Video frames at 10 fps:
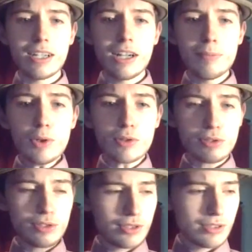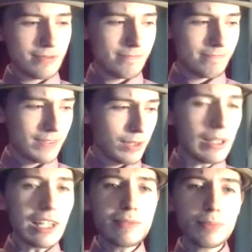a box,
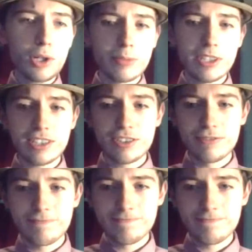a light bulb in it.